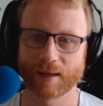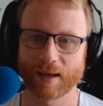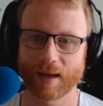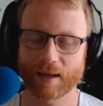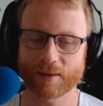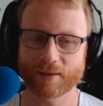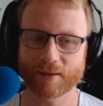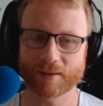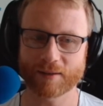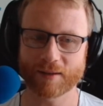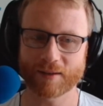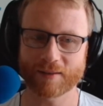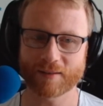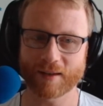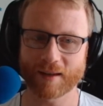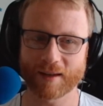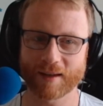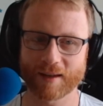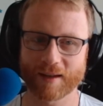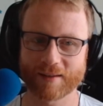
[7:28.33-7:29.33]
And I think
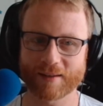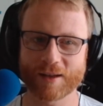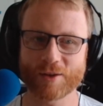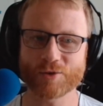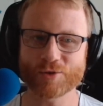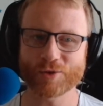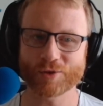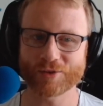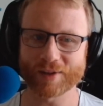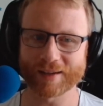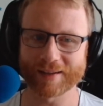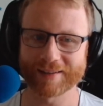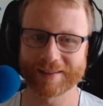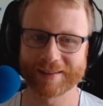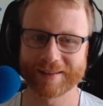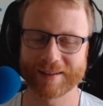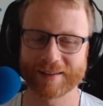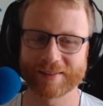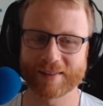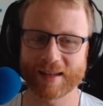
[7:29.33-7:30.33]
that's it's interesting.
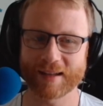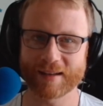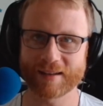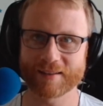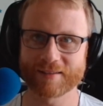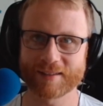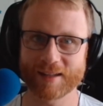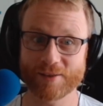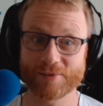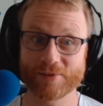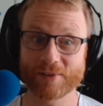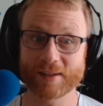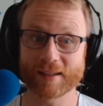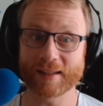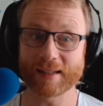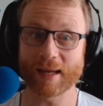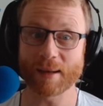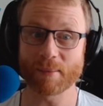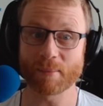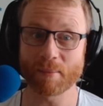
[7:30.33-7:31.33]
That is
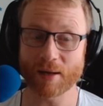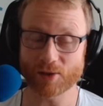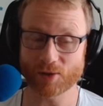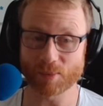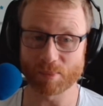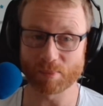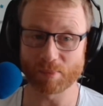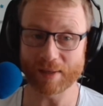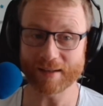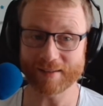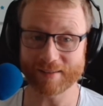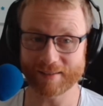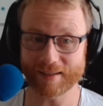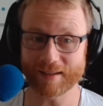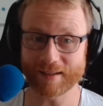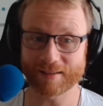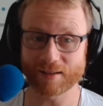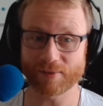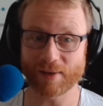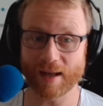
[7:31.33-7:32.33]
definitely a much better
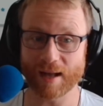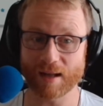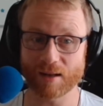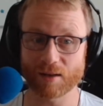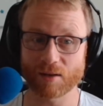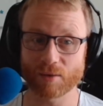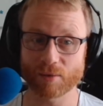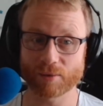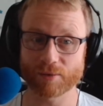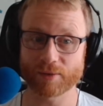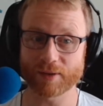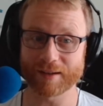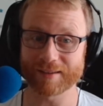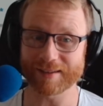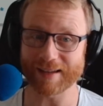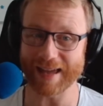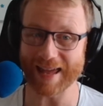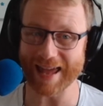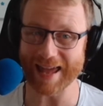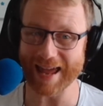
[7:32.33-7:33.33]
sense of how long
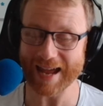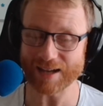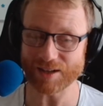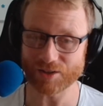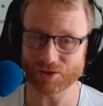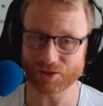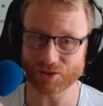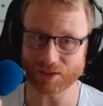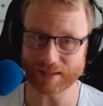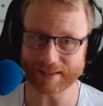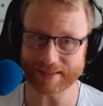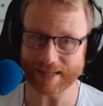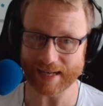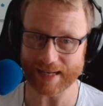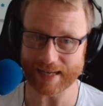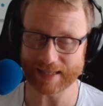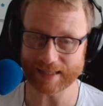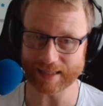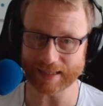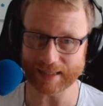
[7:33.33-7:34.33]
things are actually
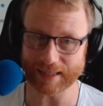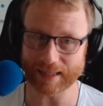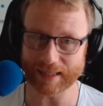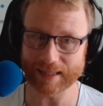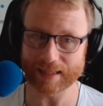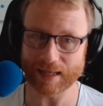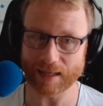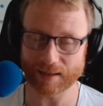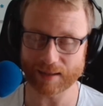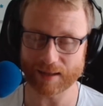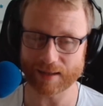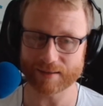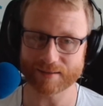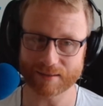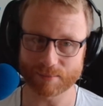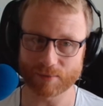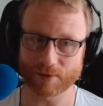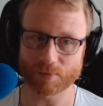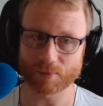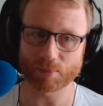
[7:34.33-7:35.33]
taking in our
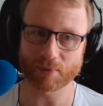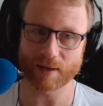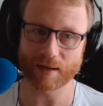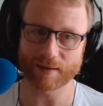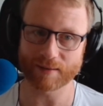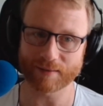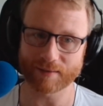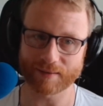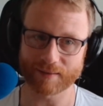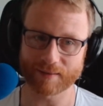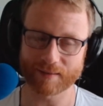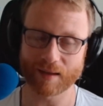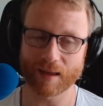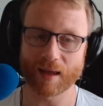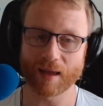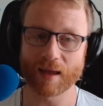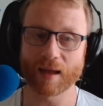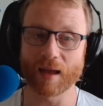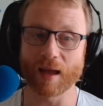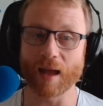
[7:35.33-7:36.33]
customers' browsers.
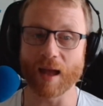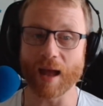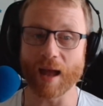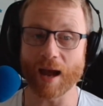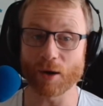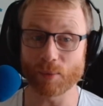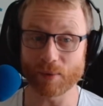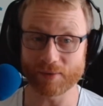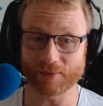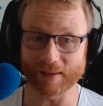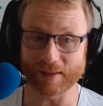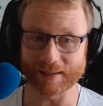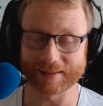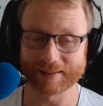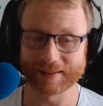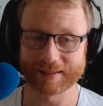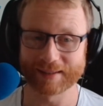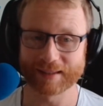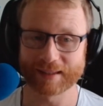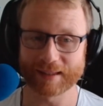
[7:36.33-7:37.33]
However,
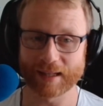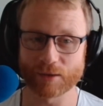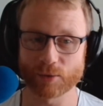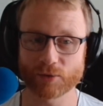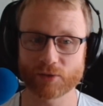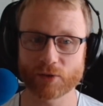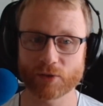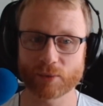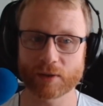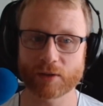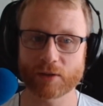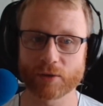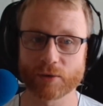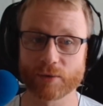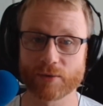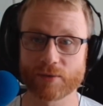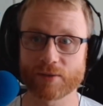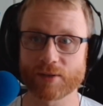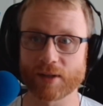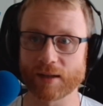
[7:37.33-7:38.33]
it also
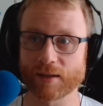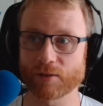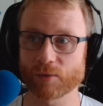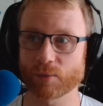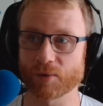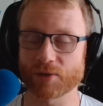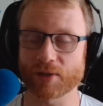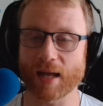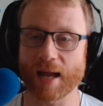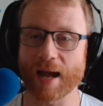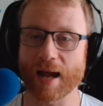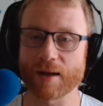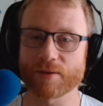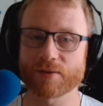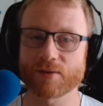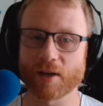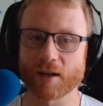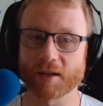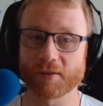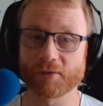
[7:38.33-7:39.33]
includes things which are
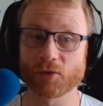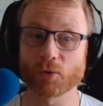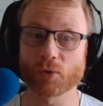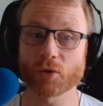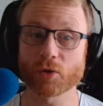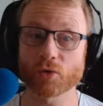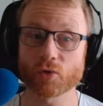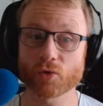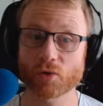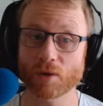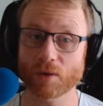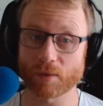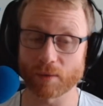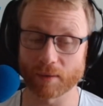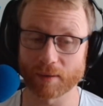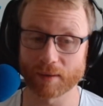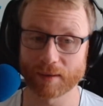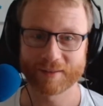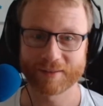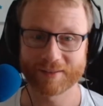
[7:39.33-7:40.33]
outside of your
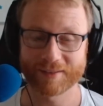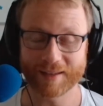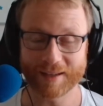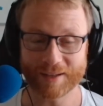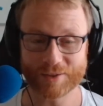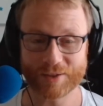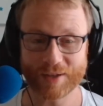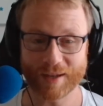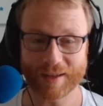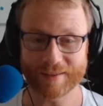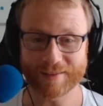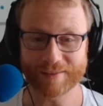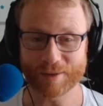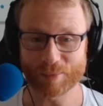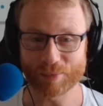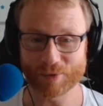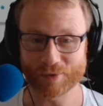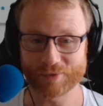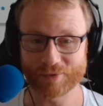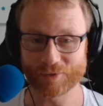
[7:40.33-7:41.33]
control, such as
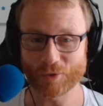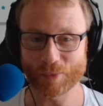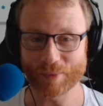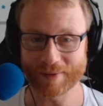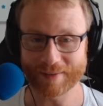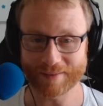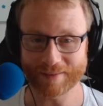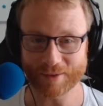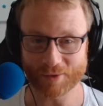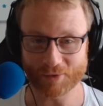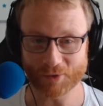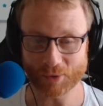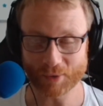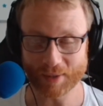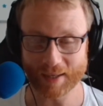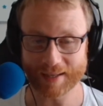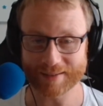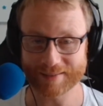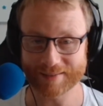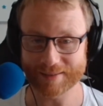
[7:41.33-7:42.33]
the performance of your
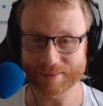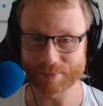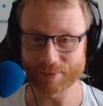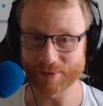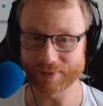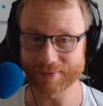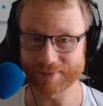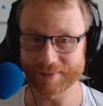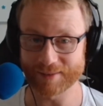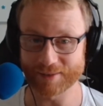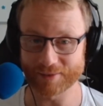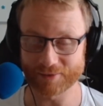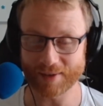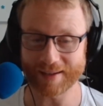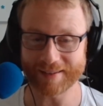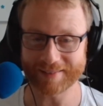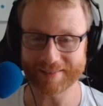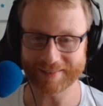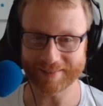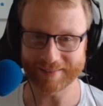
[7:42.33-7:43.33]
customers'
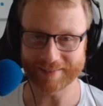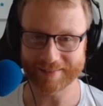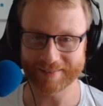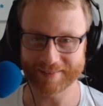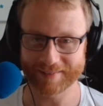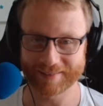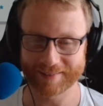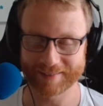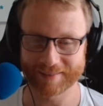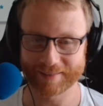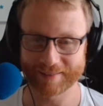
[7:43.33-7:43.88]
devices